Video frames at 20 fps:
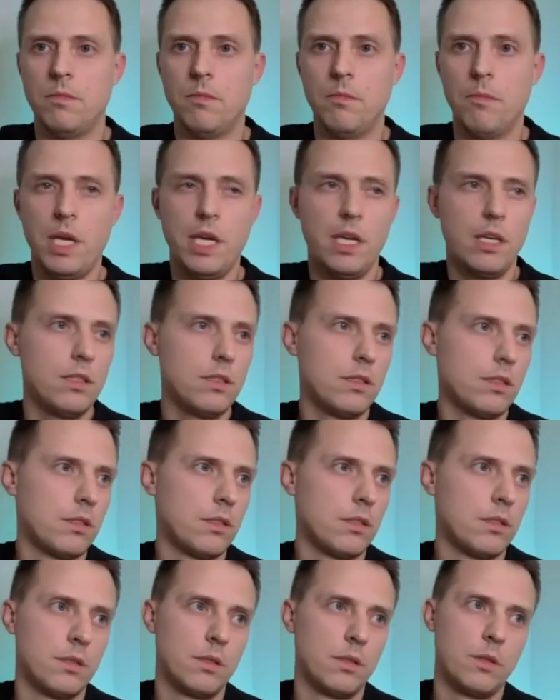
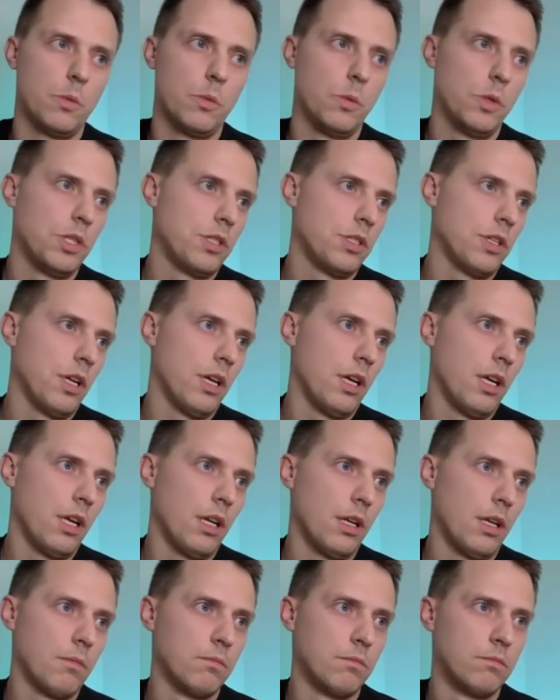males which
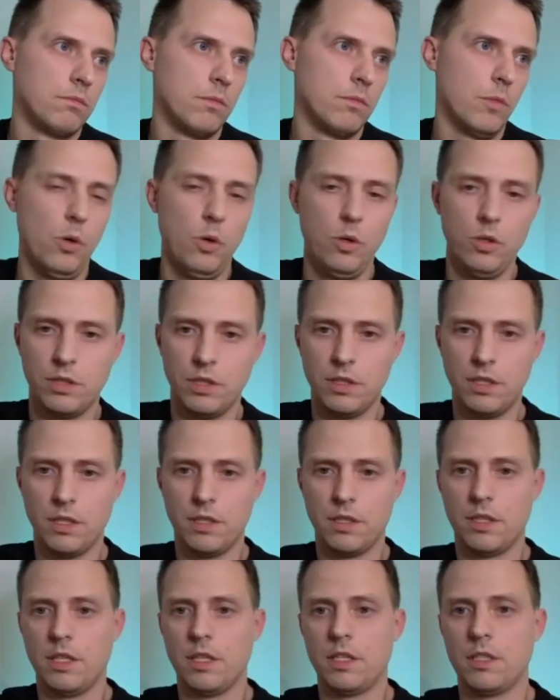are older
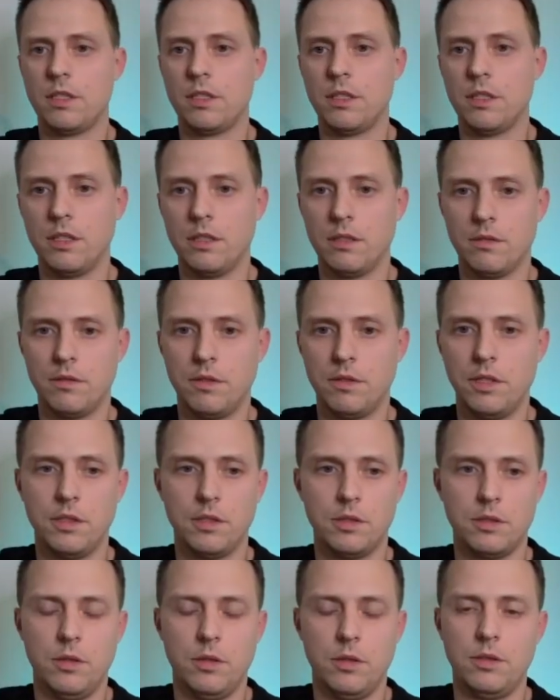than 30
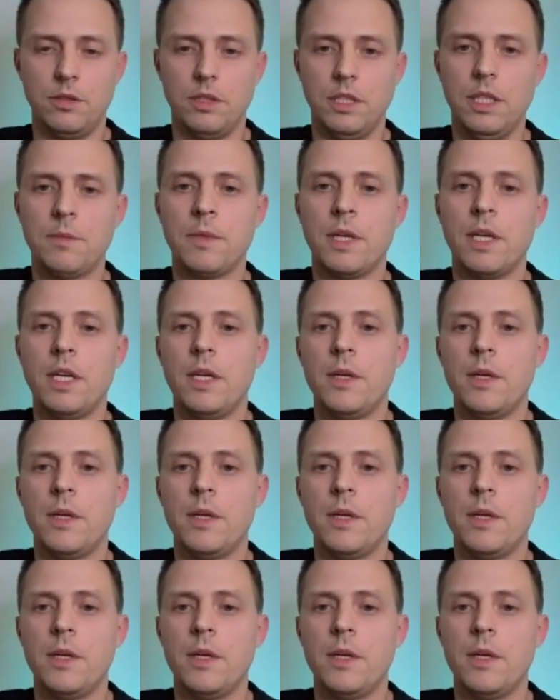years old, yeah,